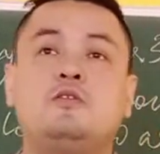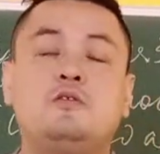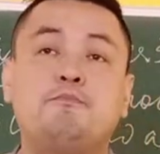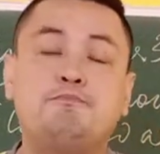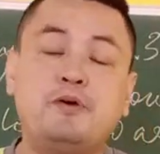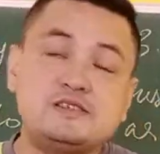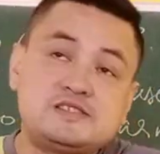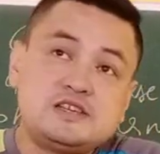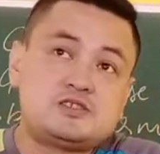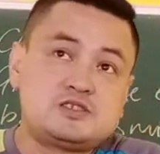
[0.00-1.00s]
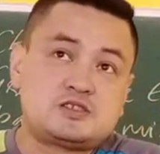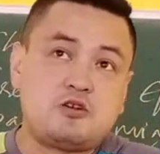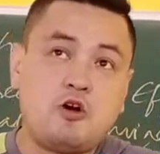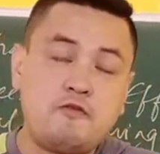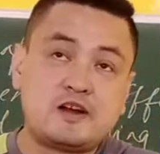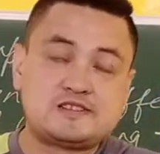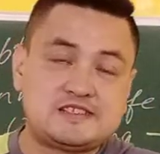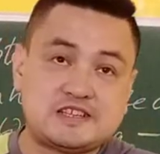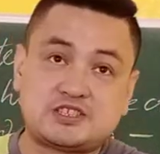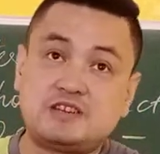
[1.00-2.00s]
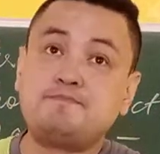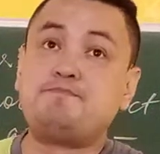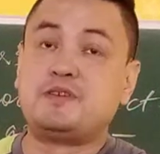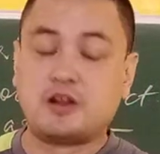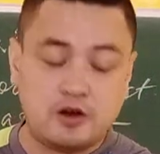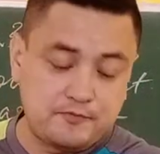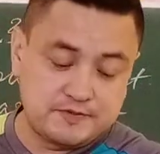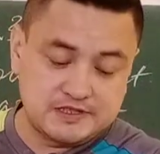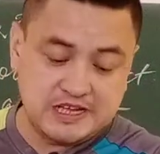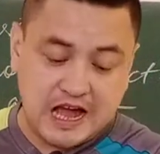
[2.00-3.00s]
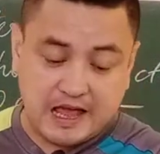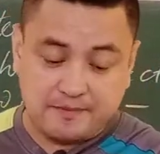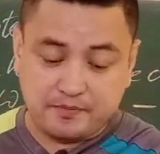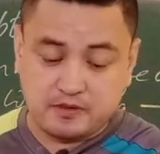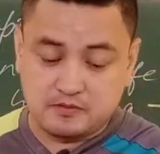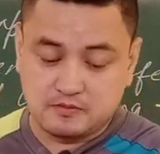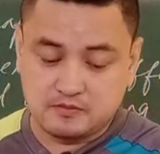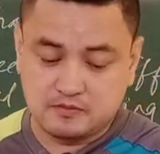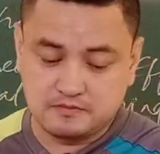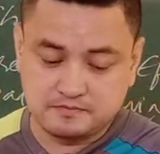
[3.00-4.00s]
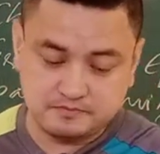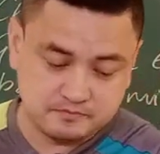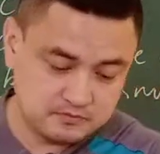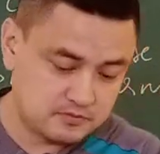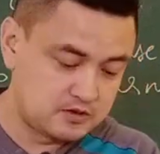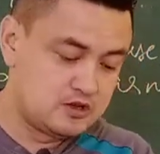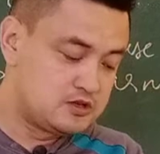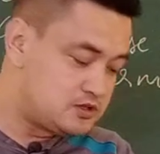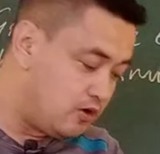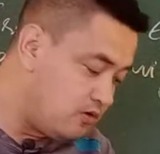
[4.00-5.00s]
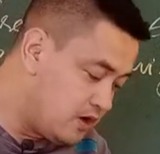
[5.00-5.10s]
persists over a sustained period of time. So